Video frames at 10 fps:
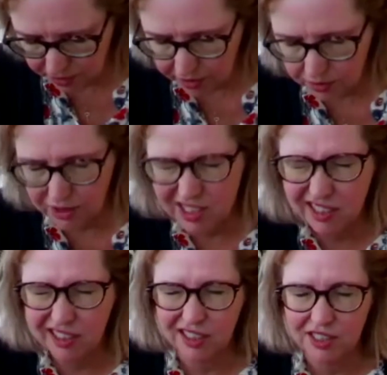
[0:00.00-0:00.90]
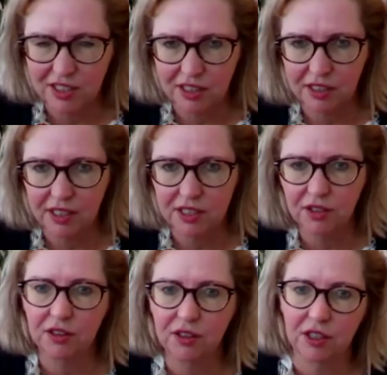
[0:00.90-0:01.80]
question, and
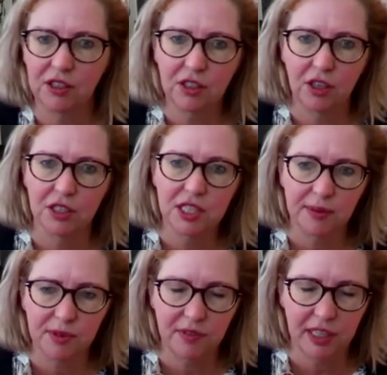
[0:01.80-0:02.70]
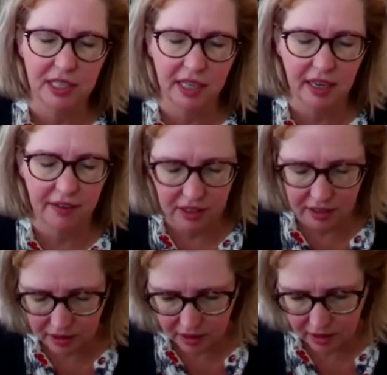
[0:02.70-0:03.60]
the concept of actually having